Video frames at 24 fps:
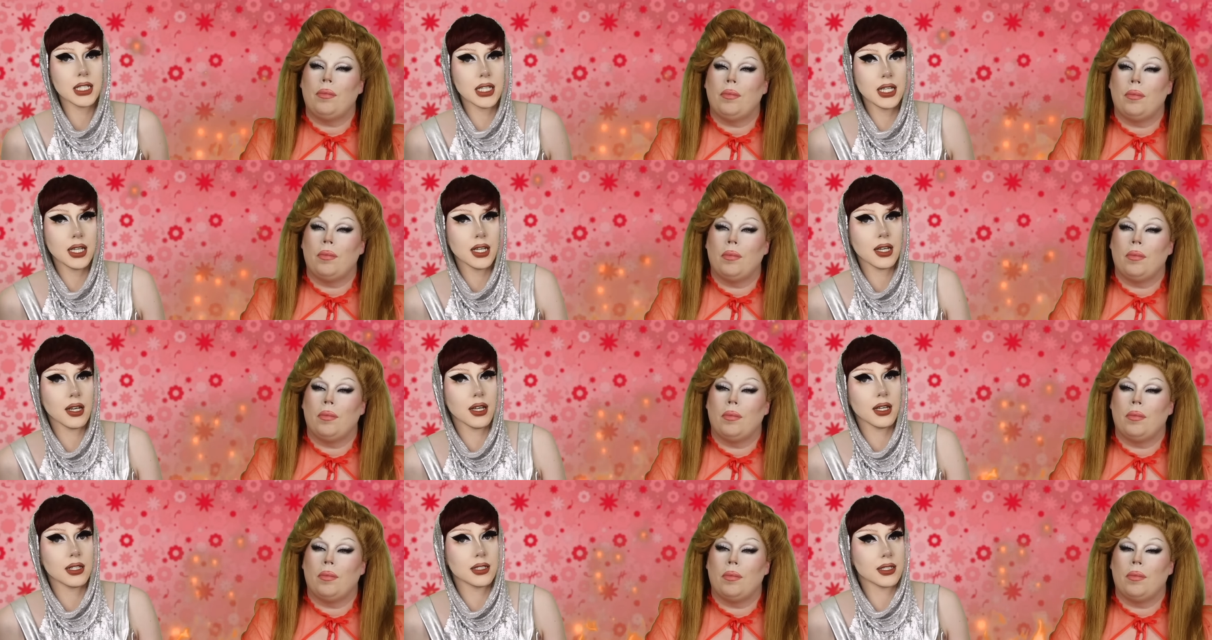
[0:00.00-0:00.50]

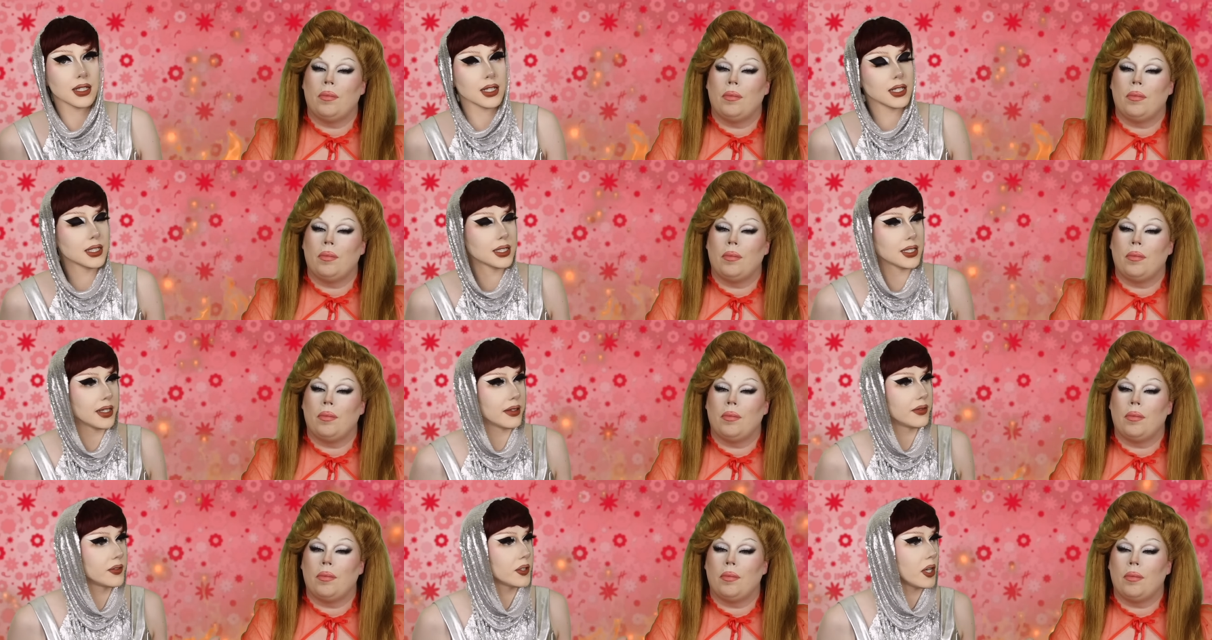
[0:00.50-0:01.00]
Speaker 1: Tia is going to
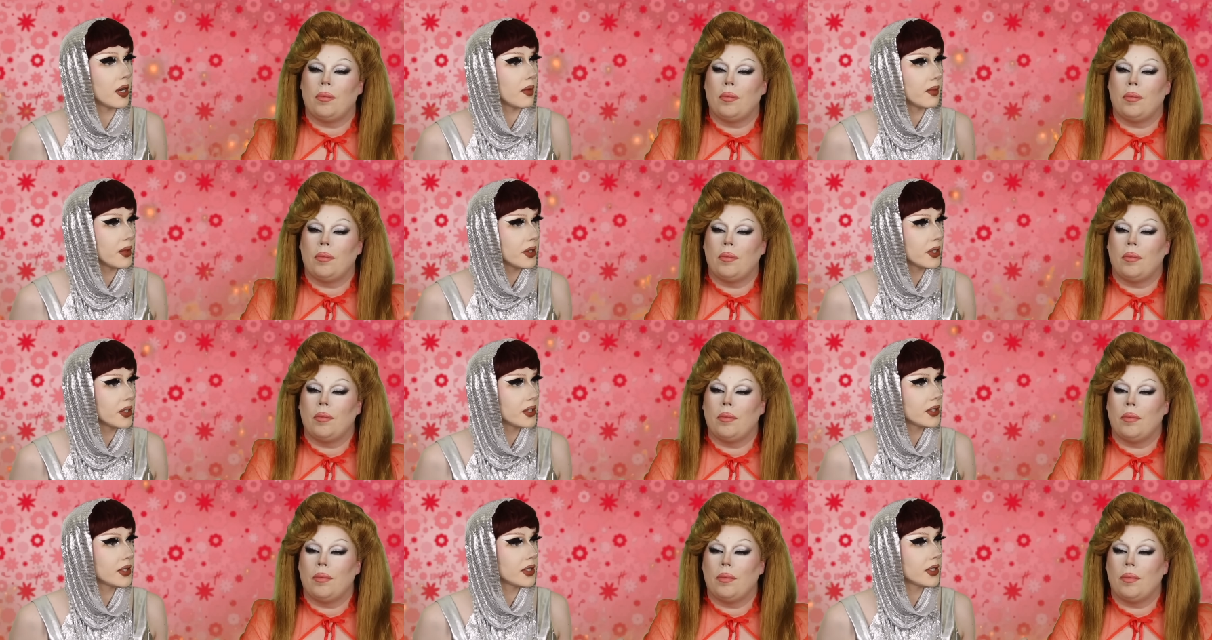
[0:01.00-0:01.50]
save
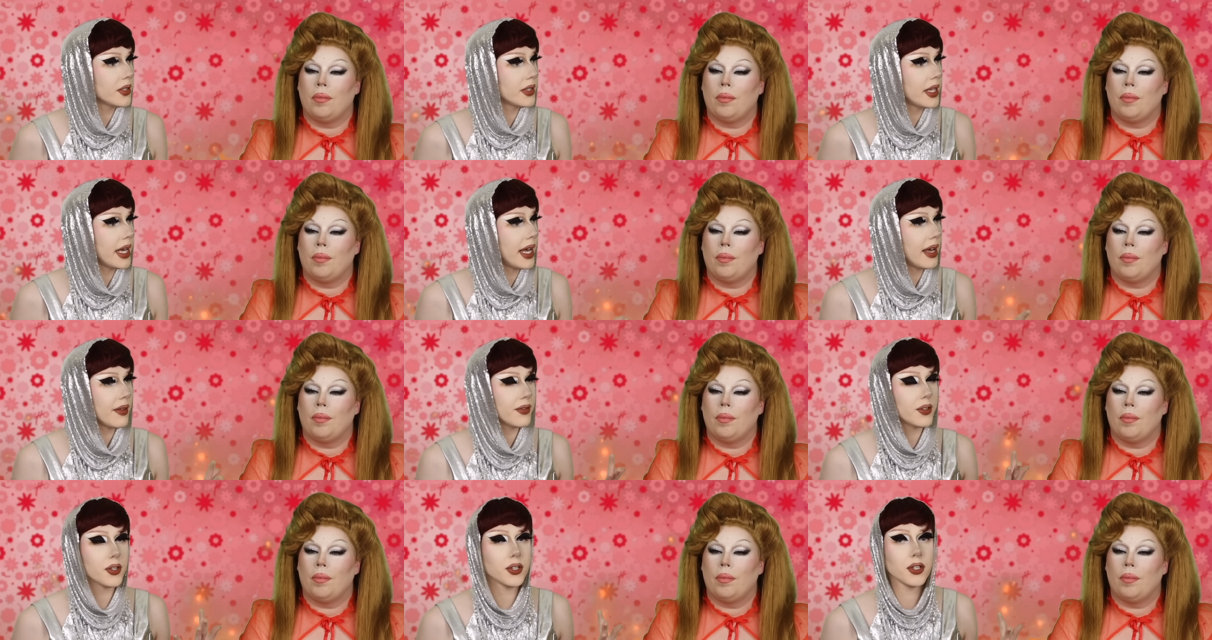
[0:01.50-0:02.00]
Jonbers. They
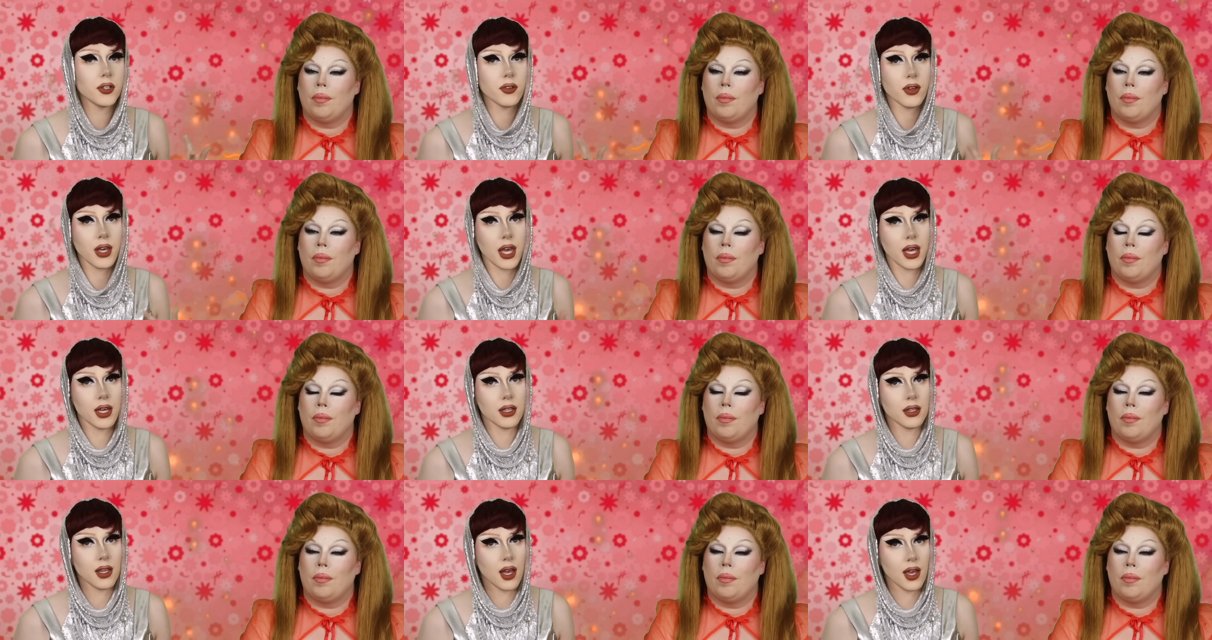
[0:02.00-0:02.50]
have their UK
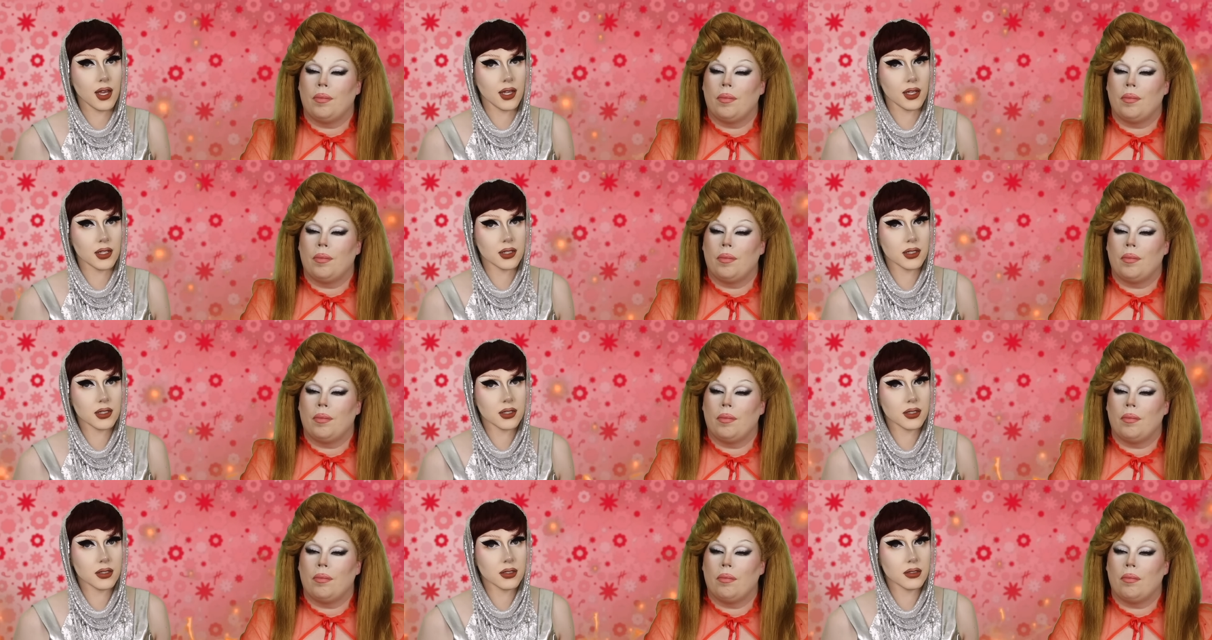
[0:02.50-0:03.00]

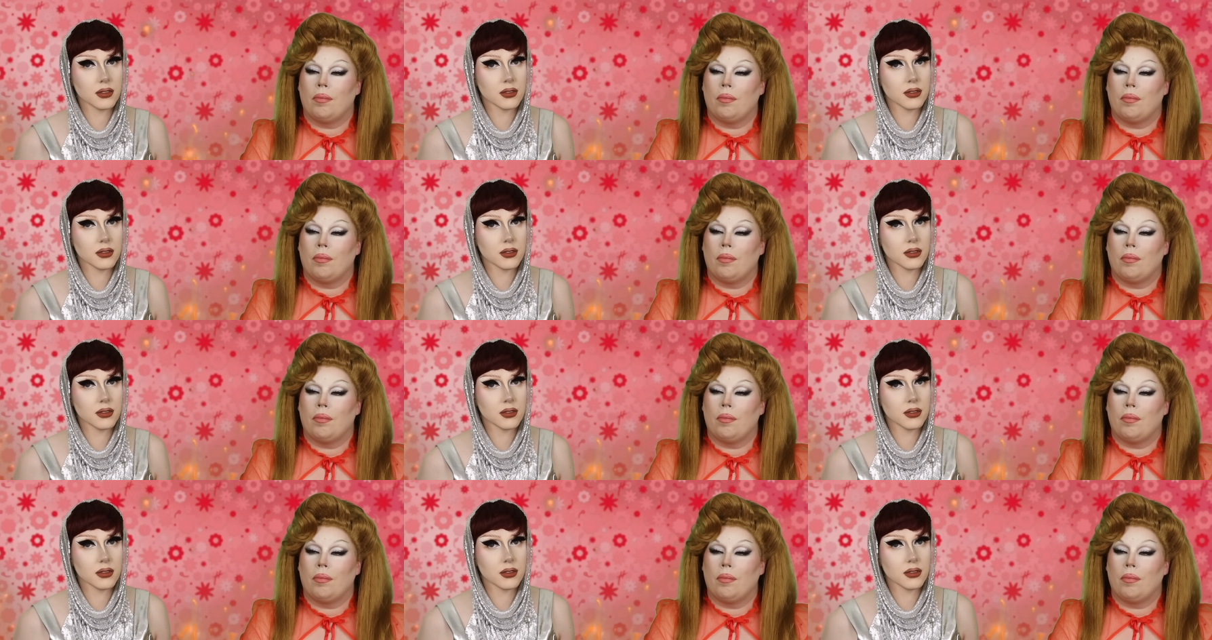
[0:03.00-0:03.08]
alliance.